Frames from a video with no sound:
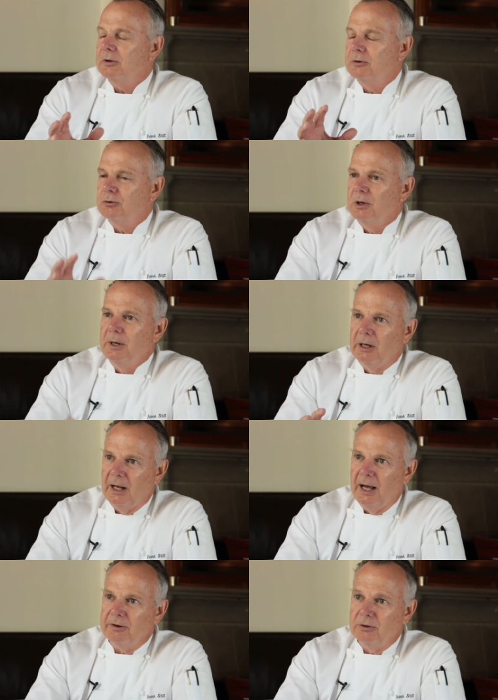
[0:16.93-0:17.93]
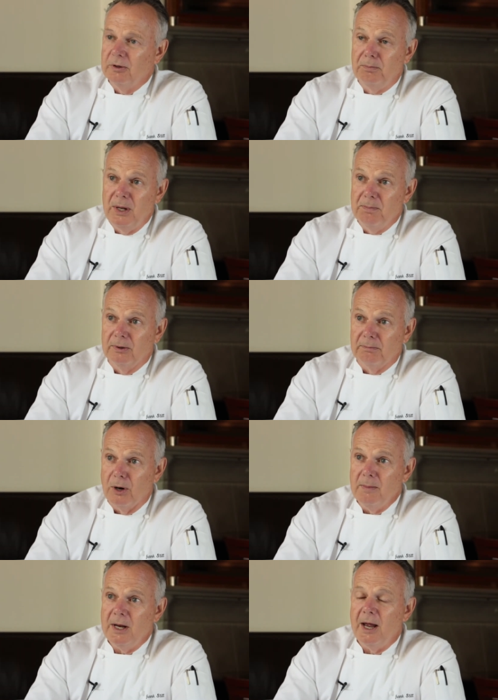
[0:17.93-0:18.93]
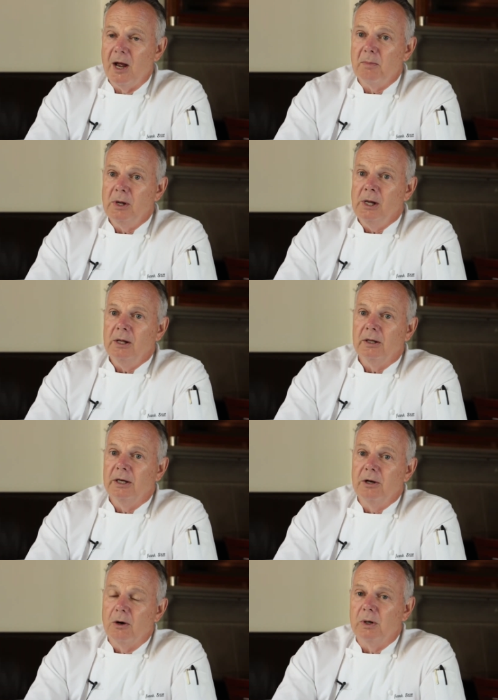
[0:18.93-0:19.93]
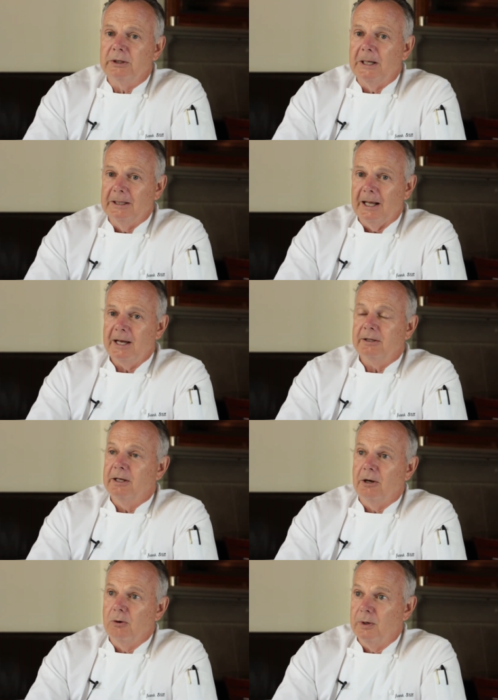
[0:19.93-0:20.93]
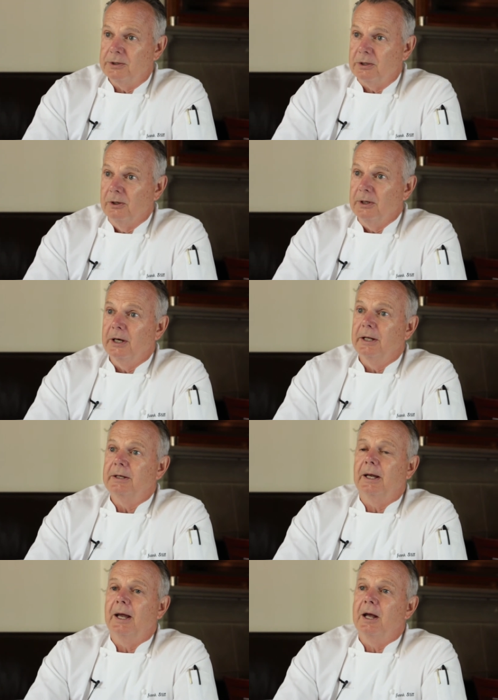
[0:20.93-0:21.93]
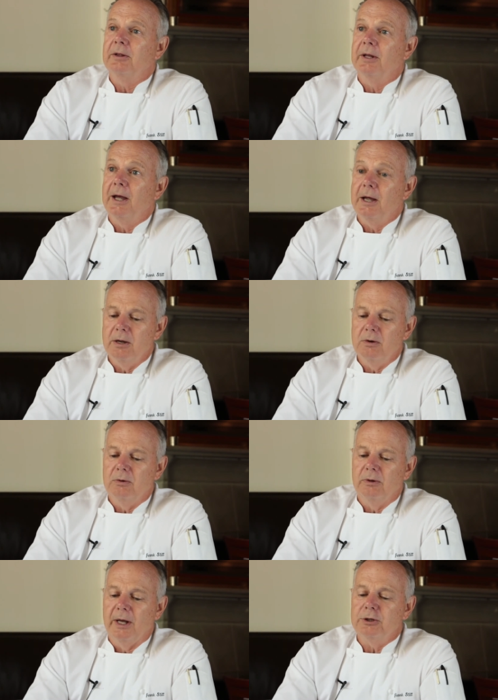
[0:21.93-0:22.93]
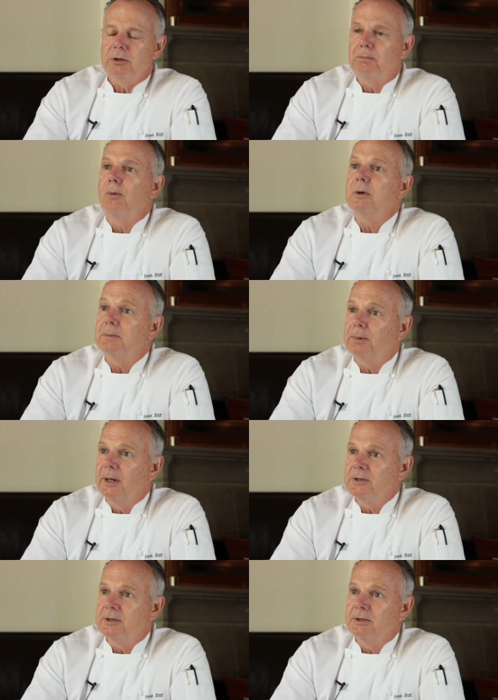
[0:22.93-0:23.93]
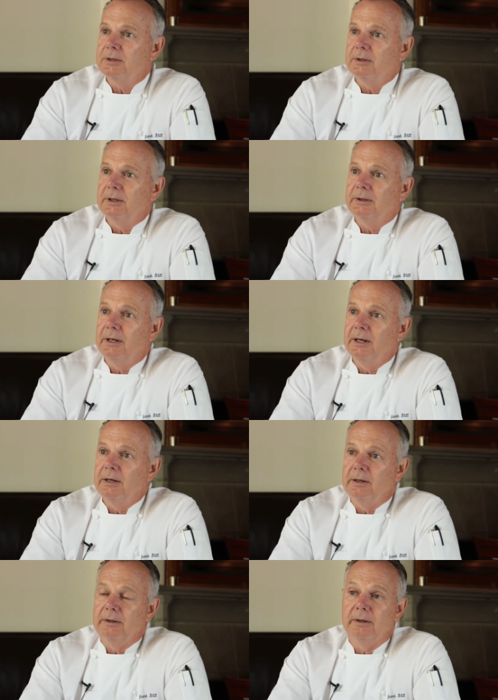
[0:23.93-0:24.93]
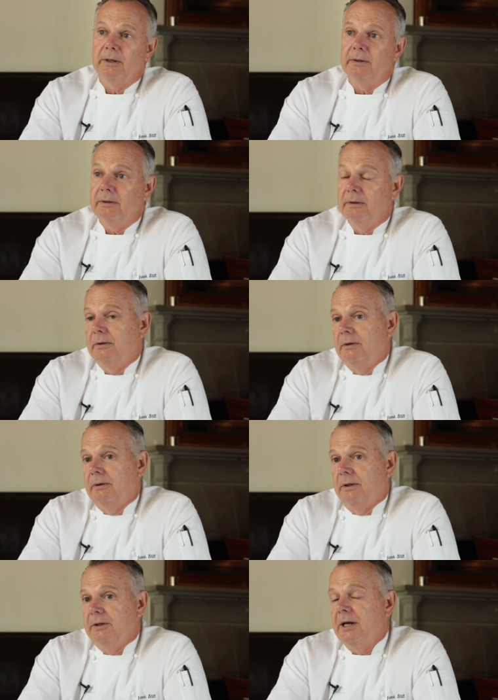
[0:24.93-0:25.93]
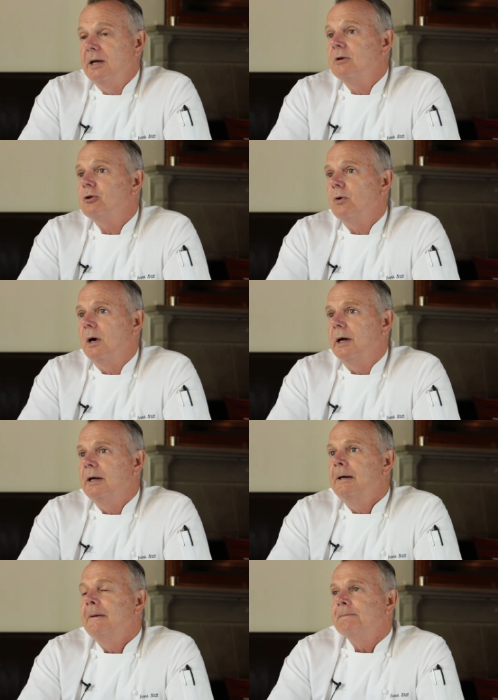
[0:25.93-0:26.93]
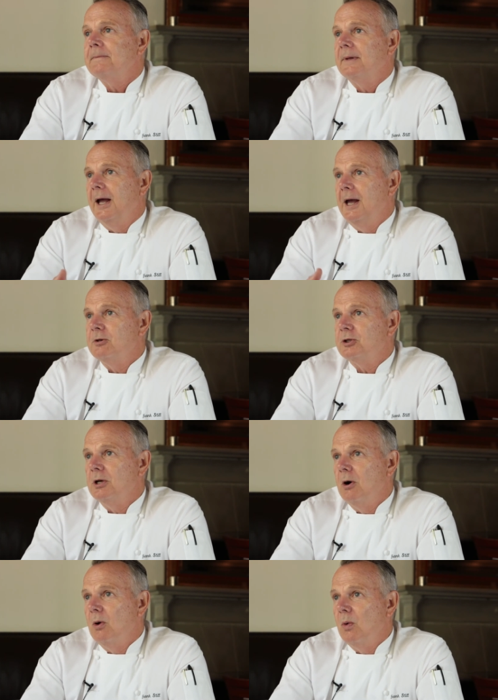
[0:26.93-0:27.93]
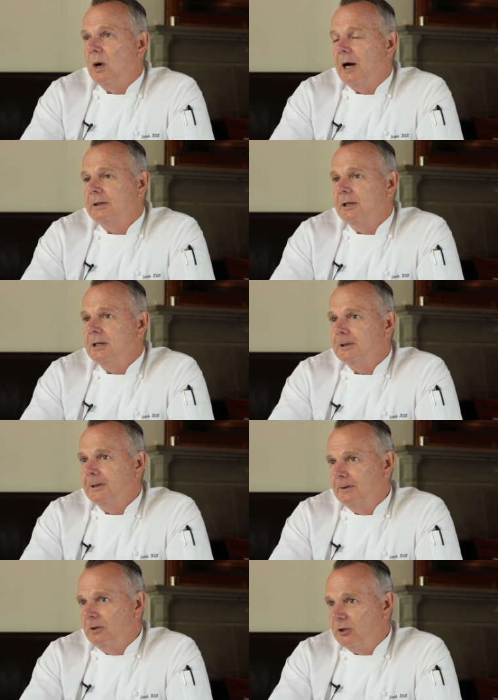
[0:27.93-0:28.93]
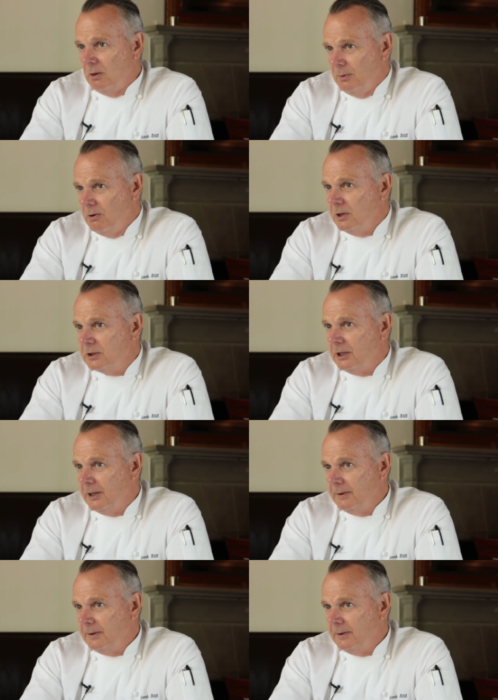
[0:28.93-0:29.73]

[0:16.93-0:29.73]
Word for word: attribute a lot to the people of Birmingham. They know what they like, they know what's good, and they, they support the places that they, that, that they enjoy. And so I think that the community